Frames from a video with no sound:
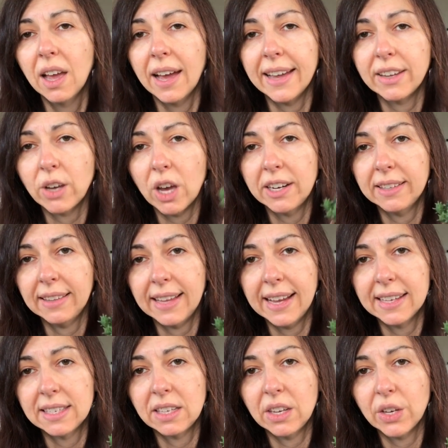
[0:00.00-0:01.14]
I got it
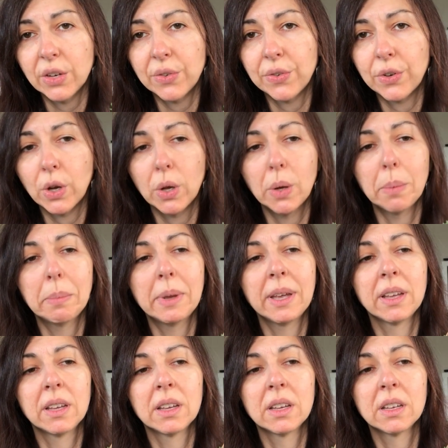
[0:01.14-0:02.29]
last year from
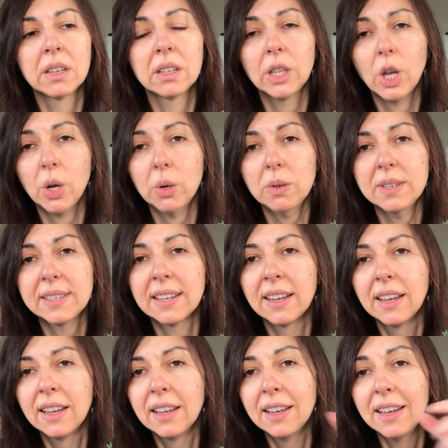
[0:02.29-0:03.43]
Lowe's
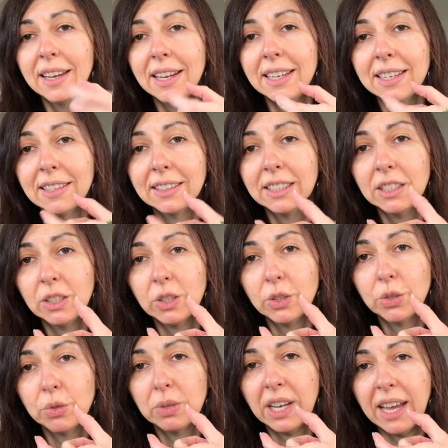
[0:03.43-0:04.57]
in a little
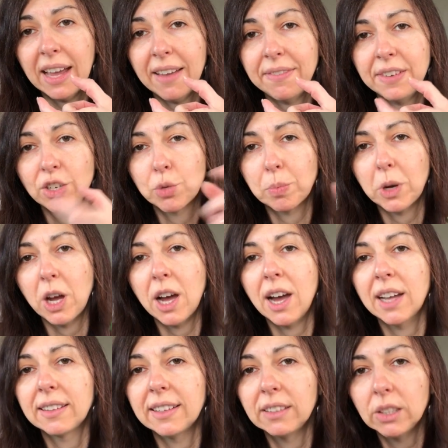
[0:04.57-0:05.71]
2.5 inch
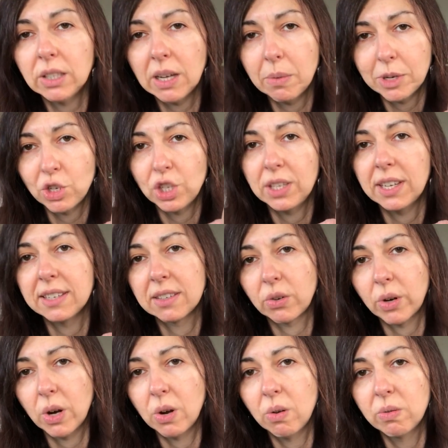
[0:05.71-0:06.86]
pot, and look how much it has
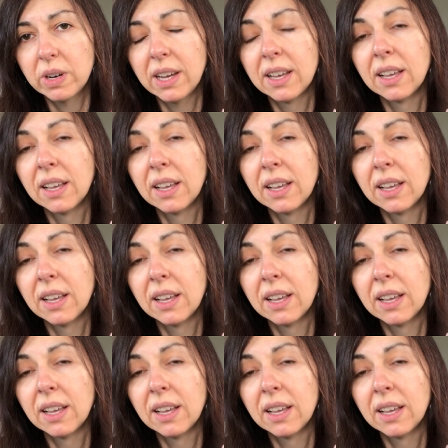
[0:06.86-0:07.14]
grown.